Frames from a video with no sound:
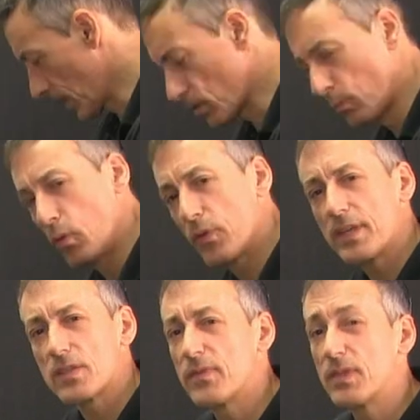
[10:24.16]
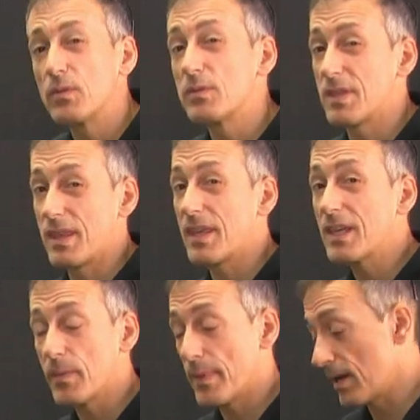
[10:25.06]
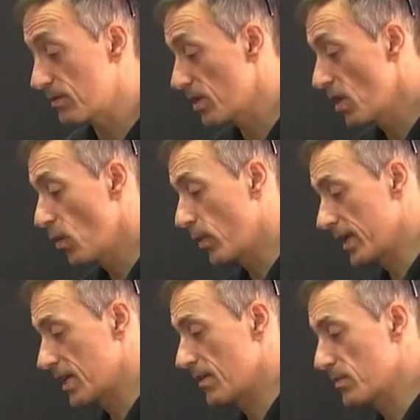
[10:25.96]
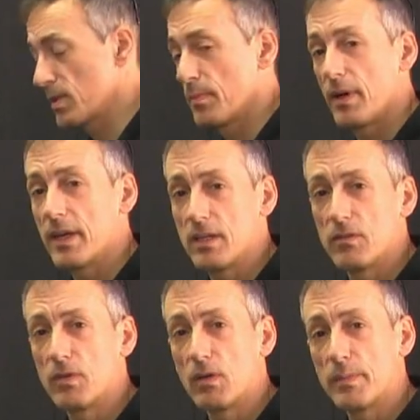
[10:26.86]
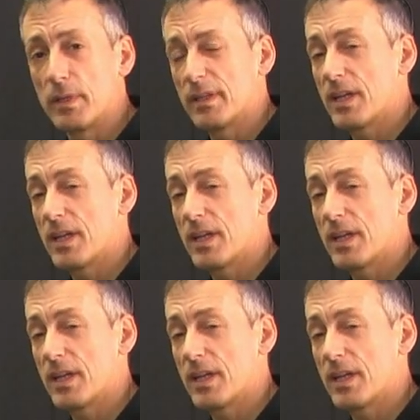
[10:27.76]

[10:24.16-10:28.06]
So more things for you to think about when it comes to buying a rolling mill,